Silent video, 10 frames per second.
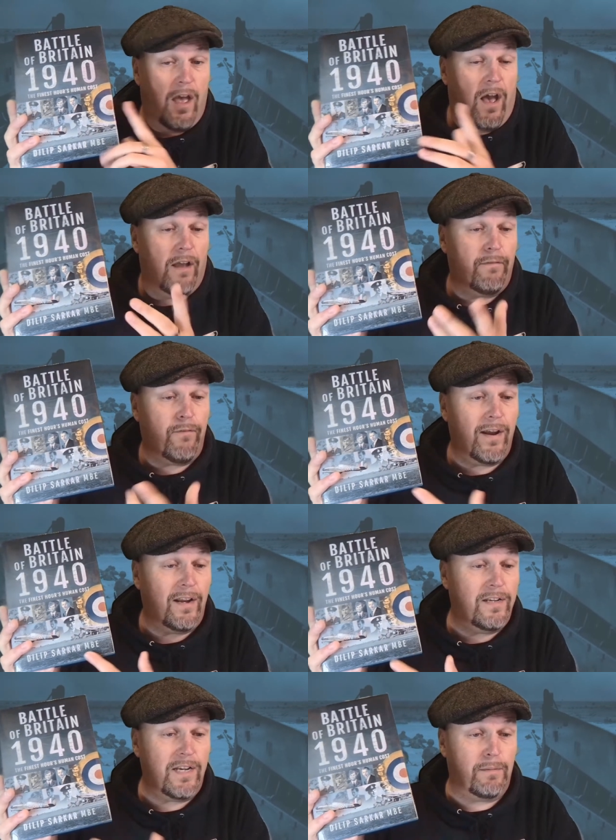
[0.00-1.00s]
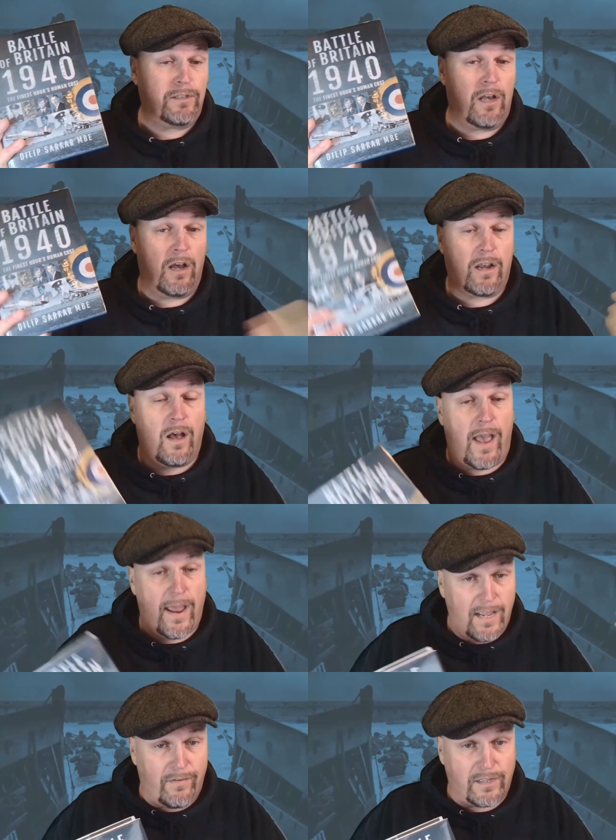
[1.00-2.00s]
And frankly, Dilip Sarkar,
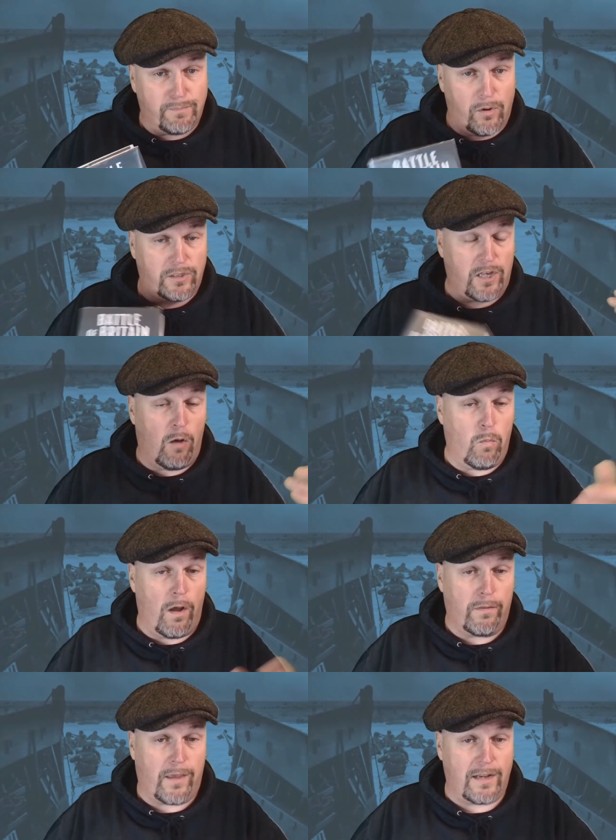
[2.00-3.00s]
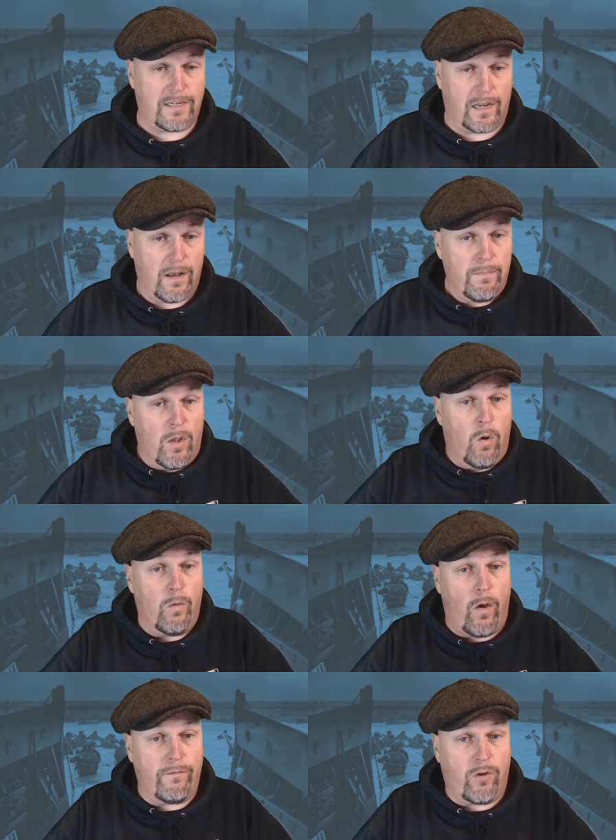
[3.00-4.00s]
any of his books are worth getting.
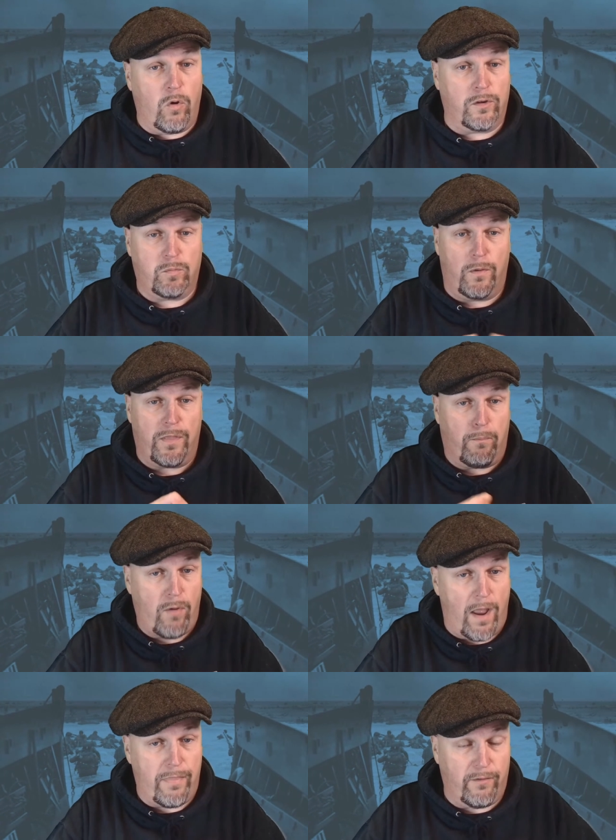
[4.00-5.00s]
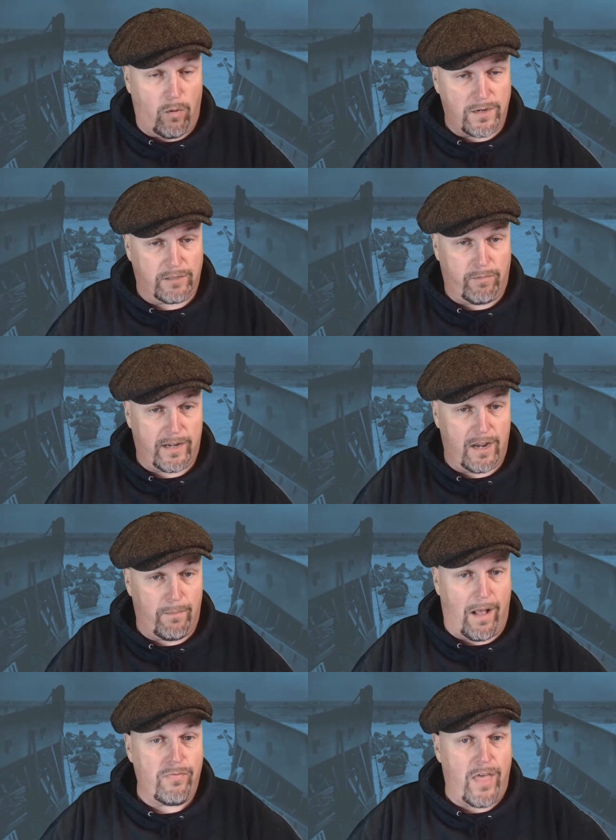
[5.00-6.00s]
Although, of course, with the breadth of what he's written
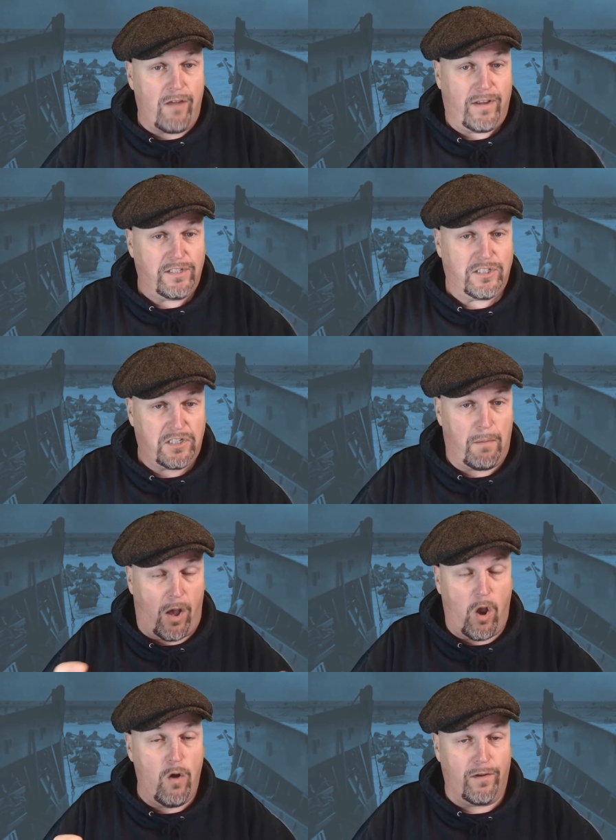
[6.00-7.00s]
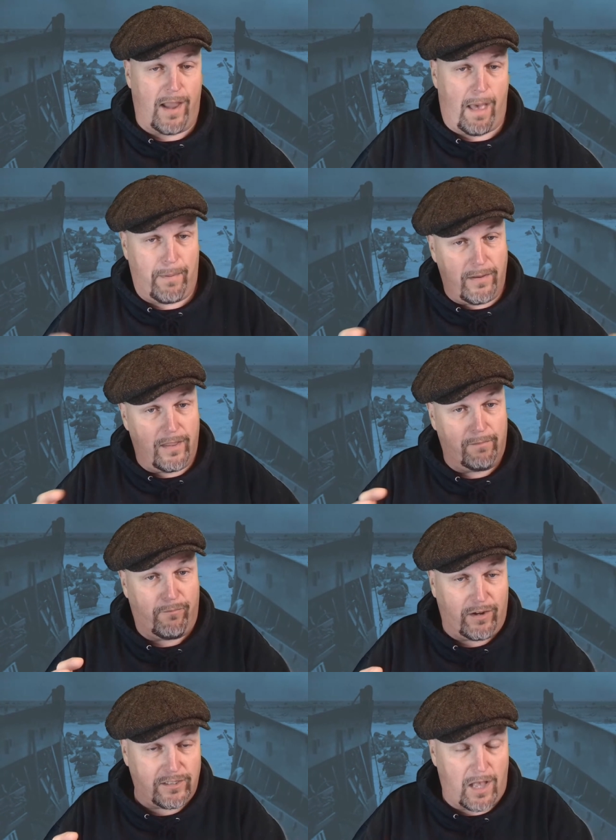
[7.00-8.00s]
about, there is some overlap in that,
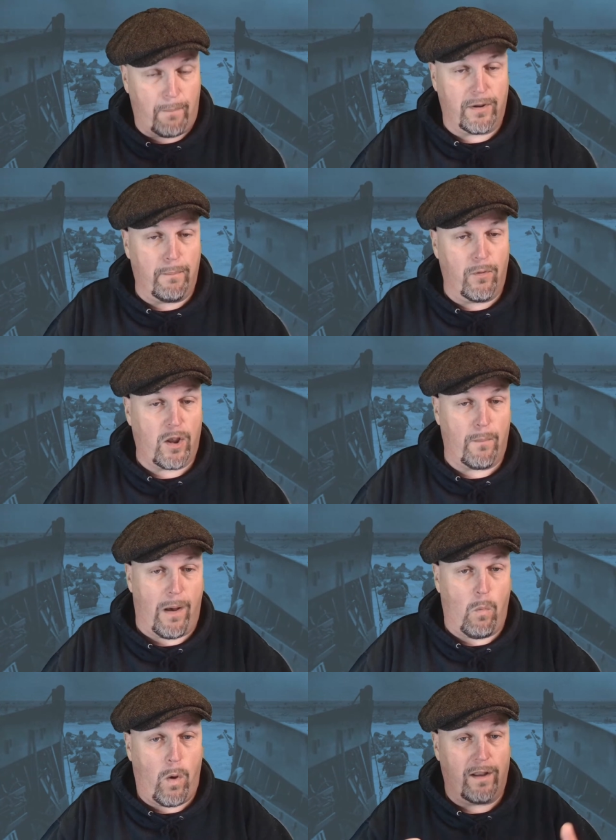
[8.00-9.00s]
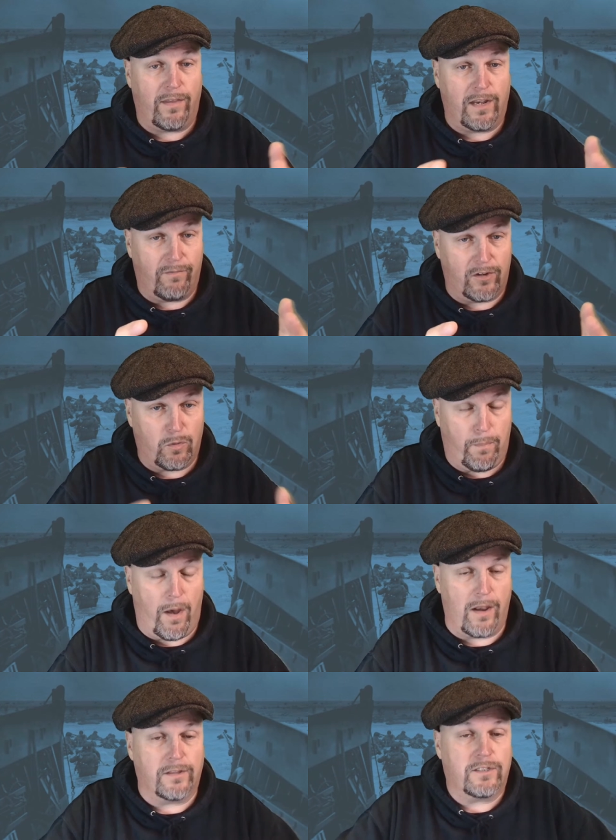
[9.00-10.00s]
for example, a book about one of the individual
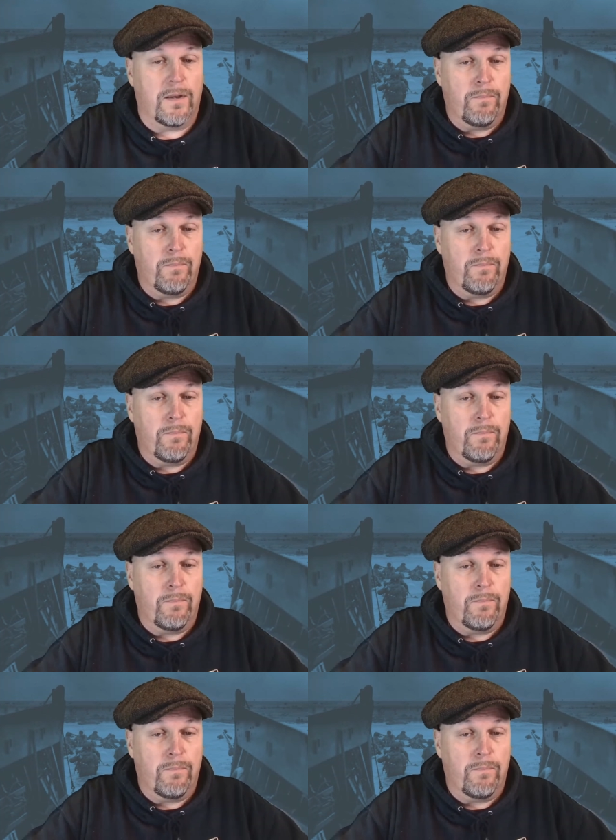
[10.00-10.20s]
pilots